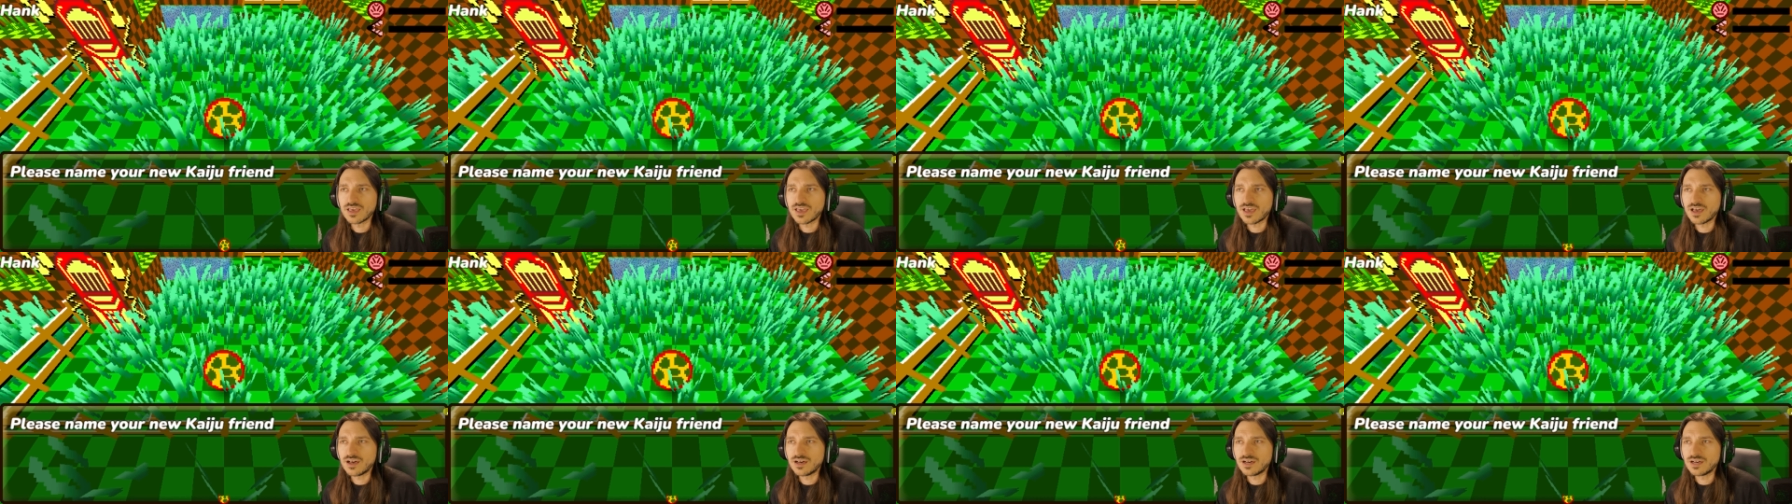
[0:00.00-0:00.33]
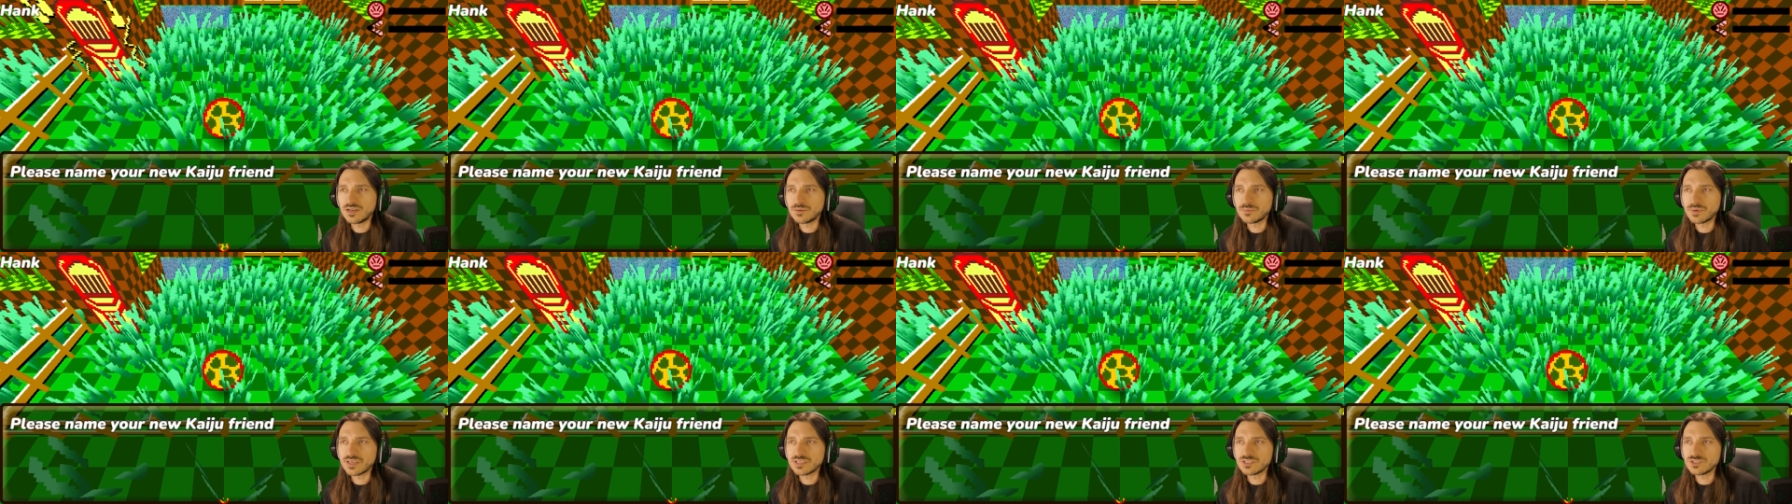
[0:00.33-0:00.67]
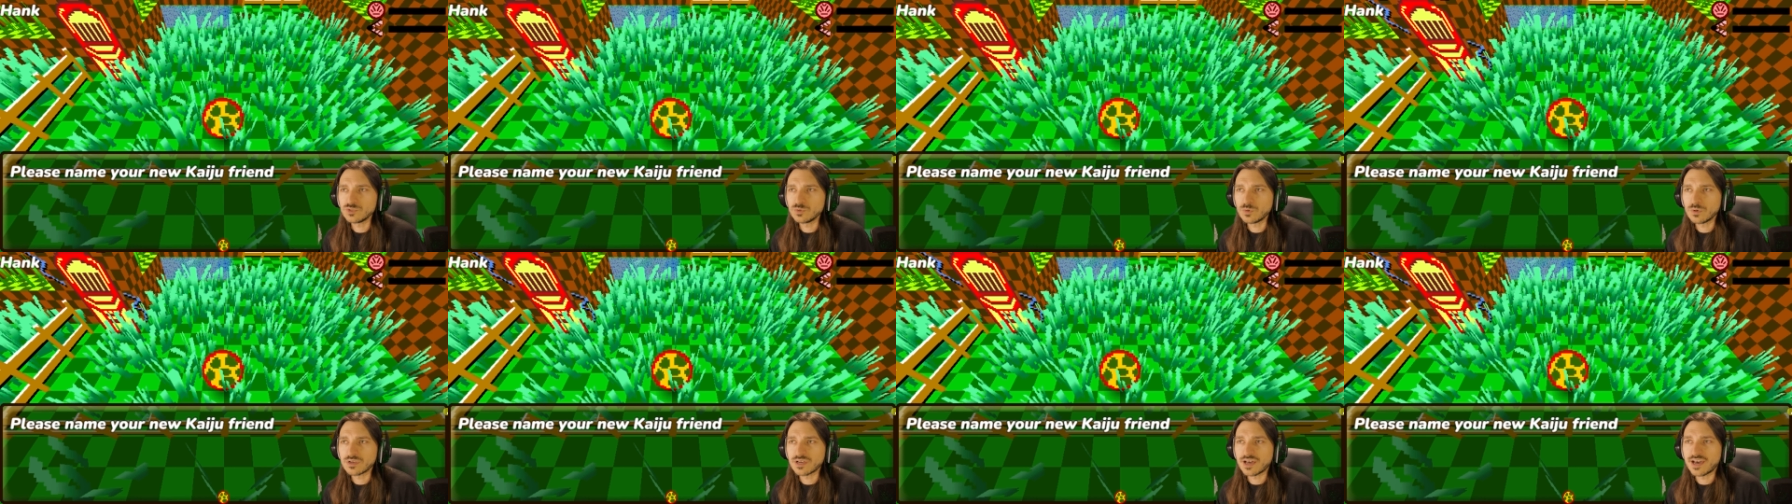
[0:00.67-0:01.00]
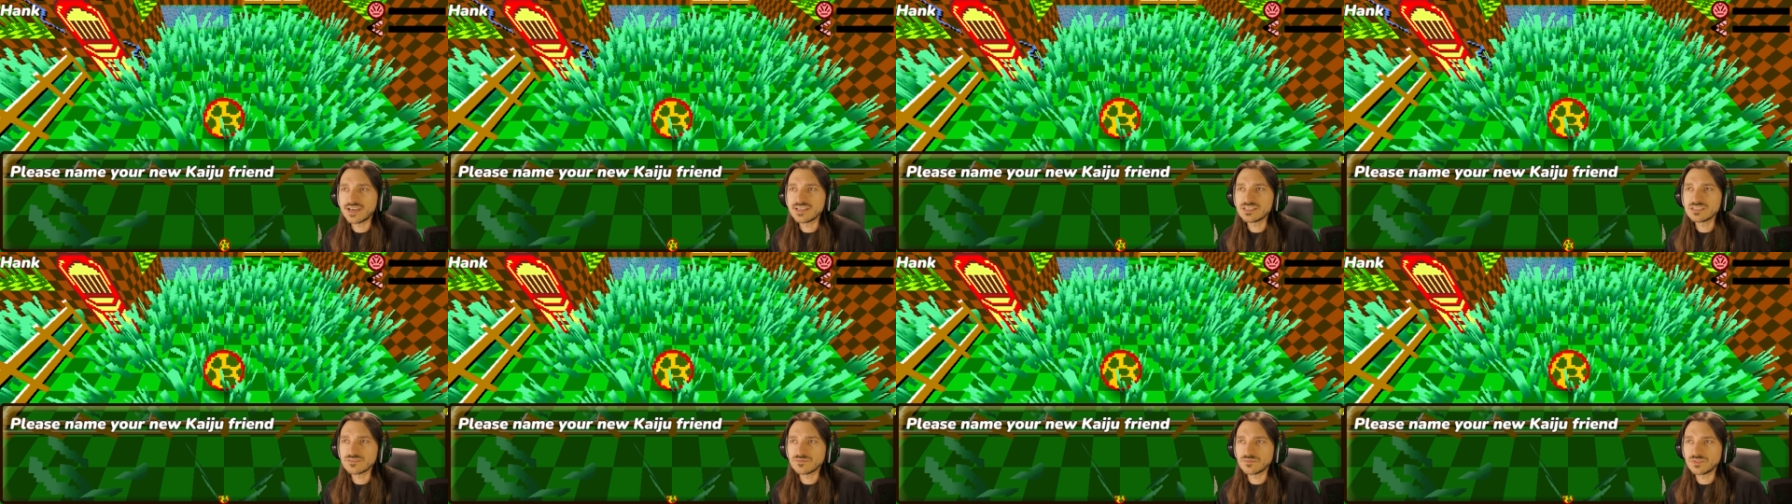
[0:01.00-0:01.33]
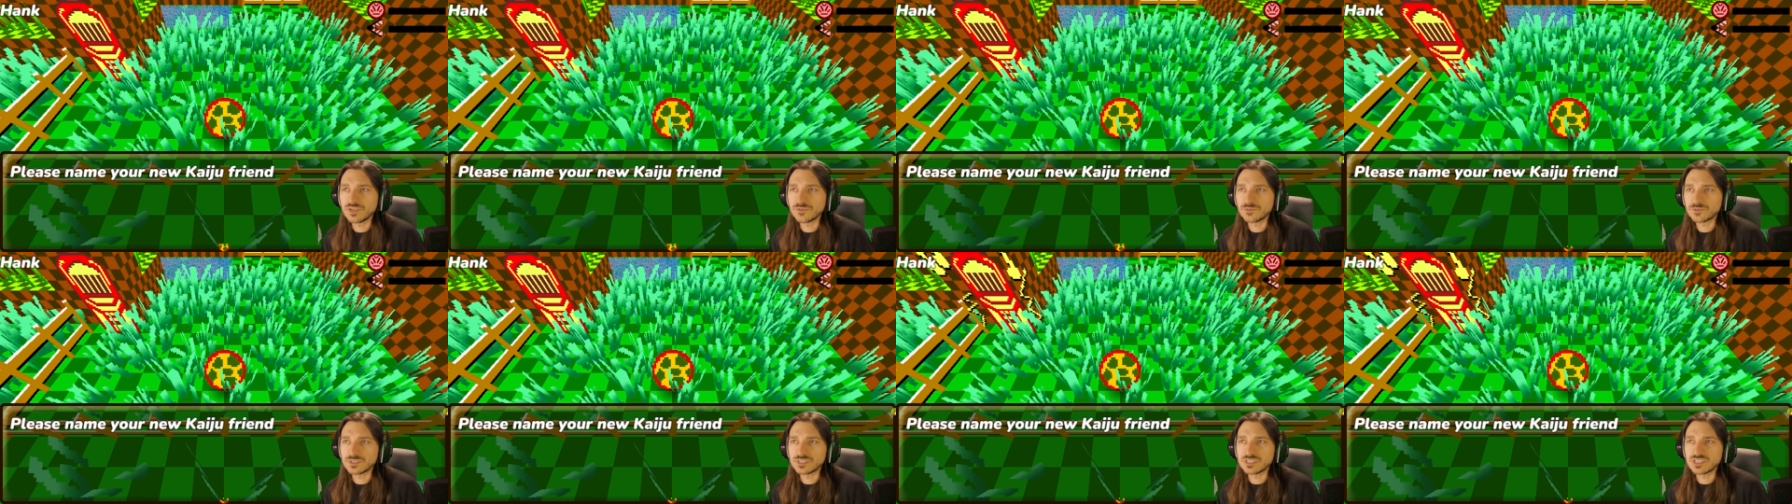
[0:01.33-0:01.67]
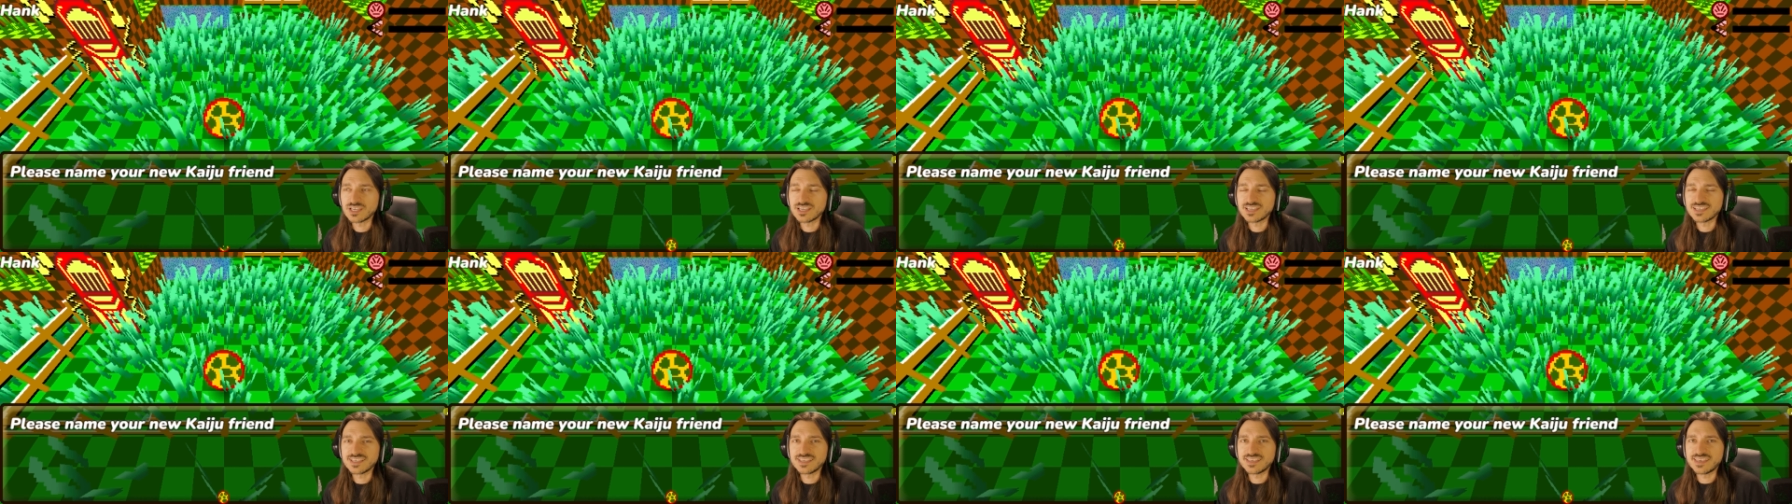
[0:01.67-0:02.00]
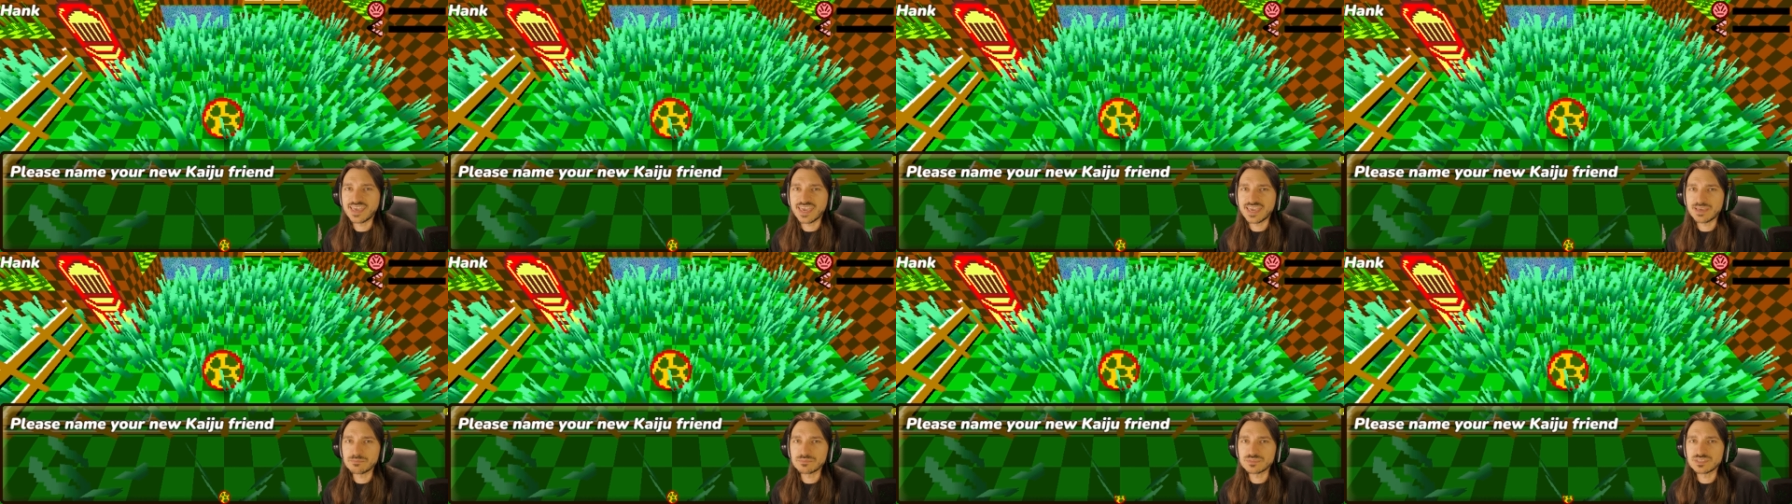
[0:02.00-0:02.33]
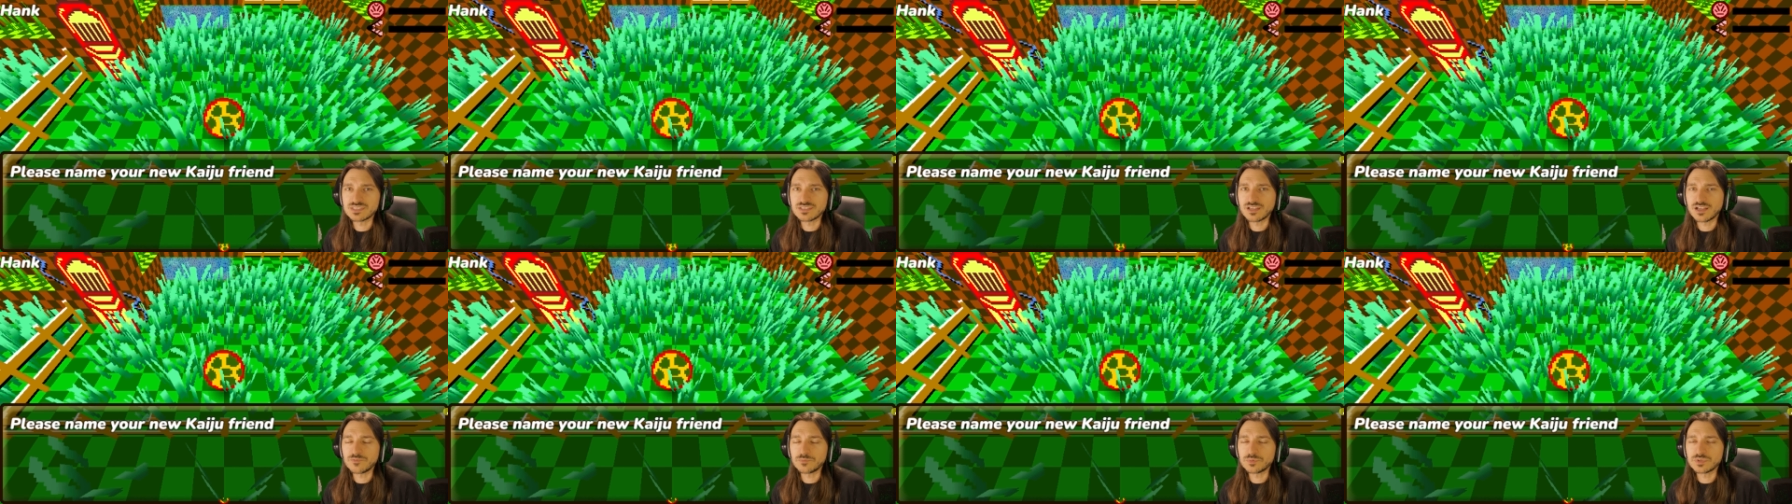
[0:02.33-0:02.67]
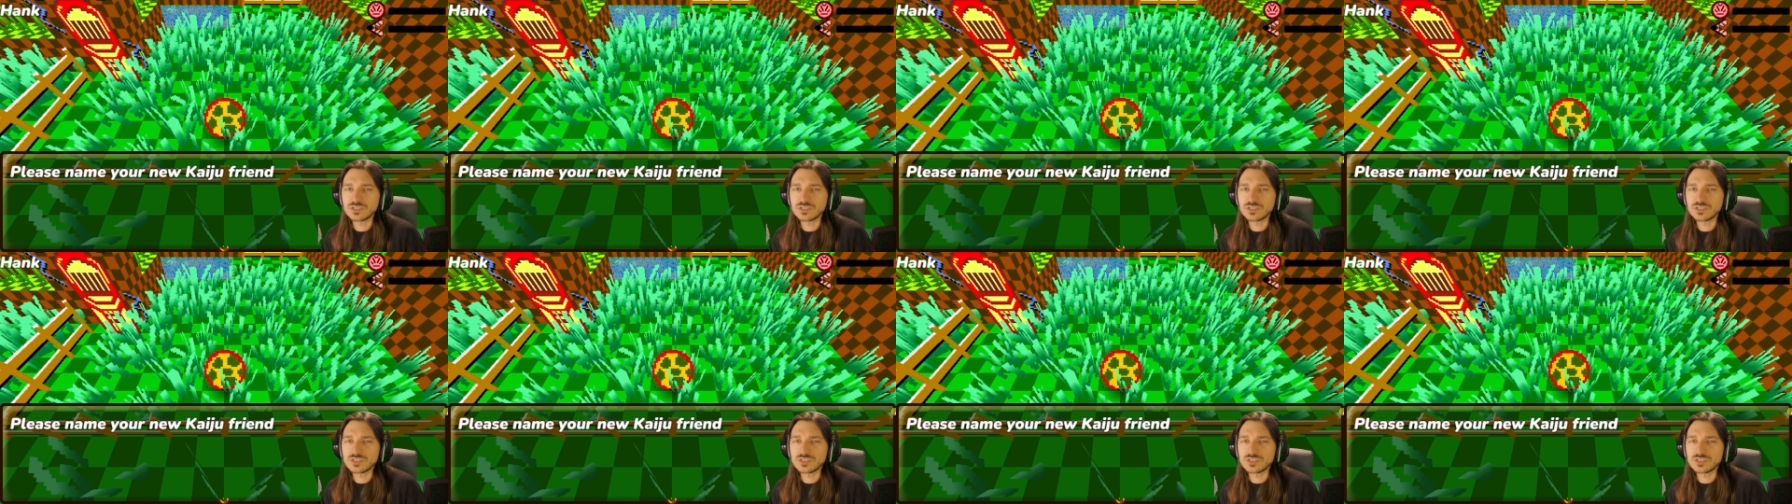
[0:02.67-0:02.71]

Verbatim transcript: um, and do all kinds of different game stuff,